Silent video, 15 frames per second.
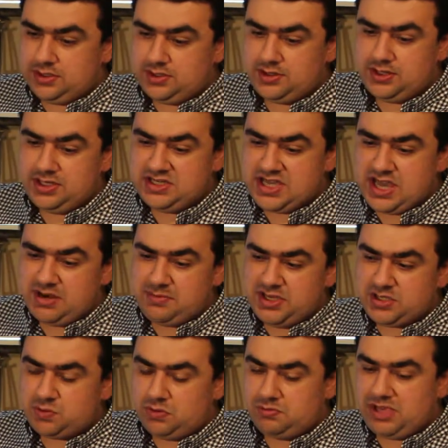the
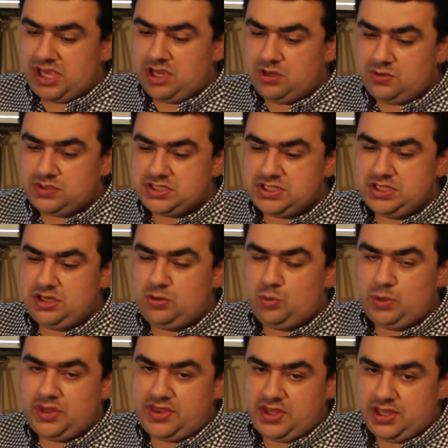database will be hosted
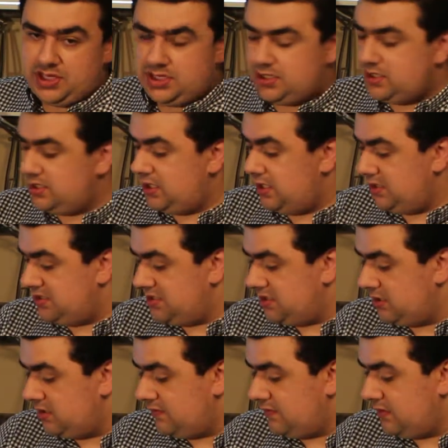within a
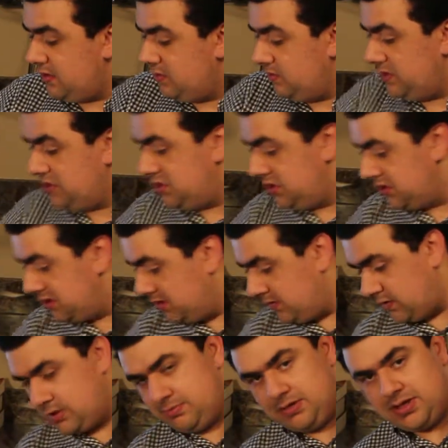server, which is
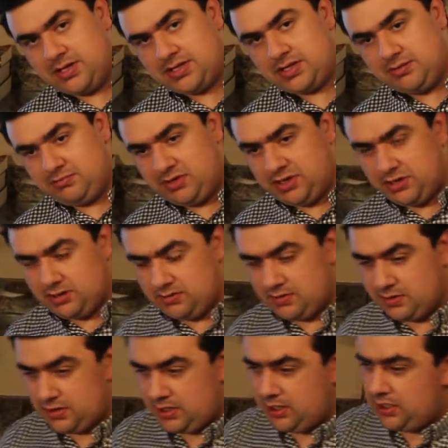going to be this
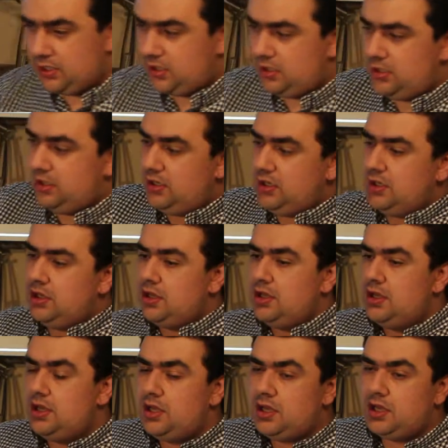computer here,
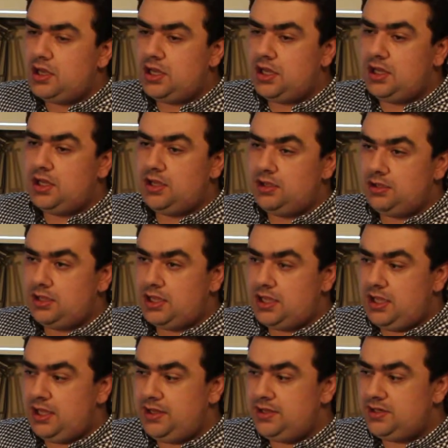
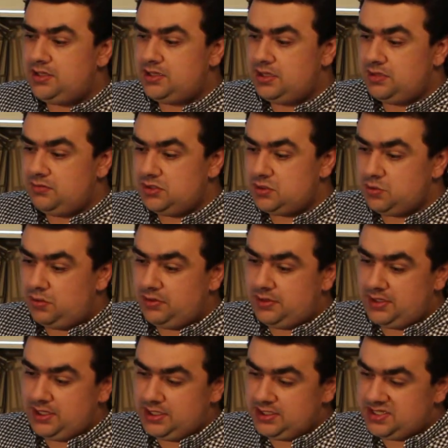and which will
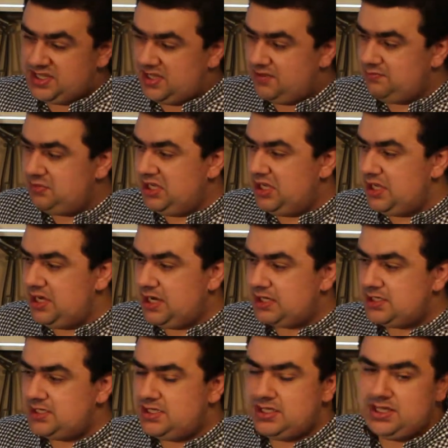itself be
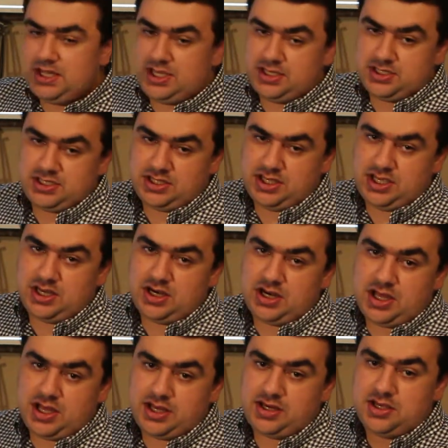connected to the
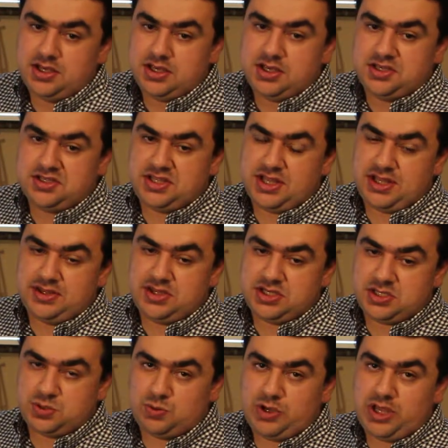internet, so that
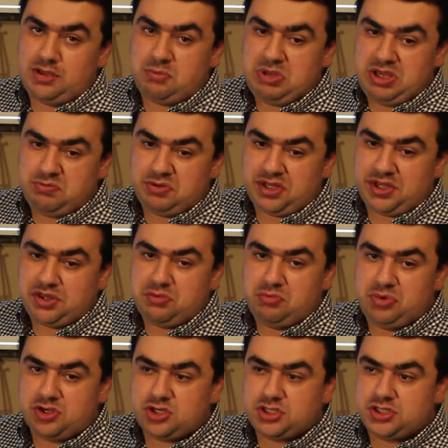this way people at the
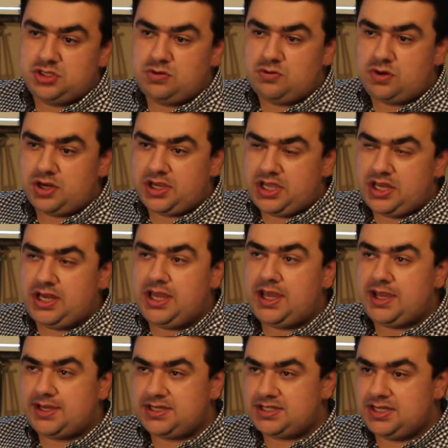bookstore can
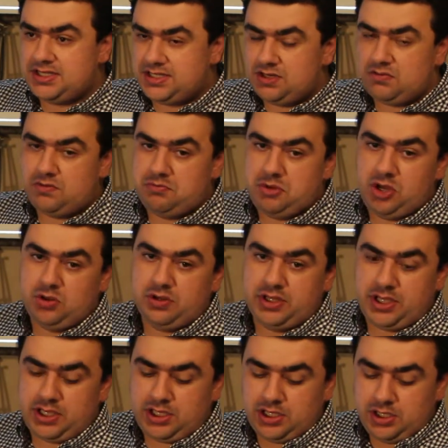access it
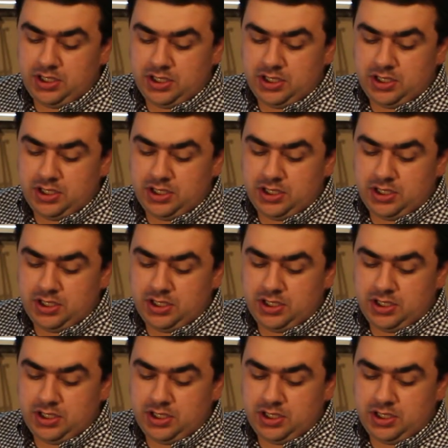remotely.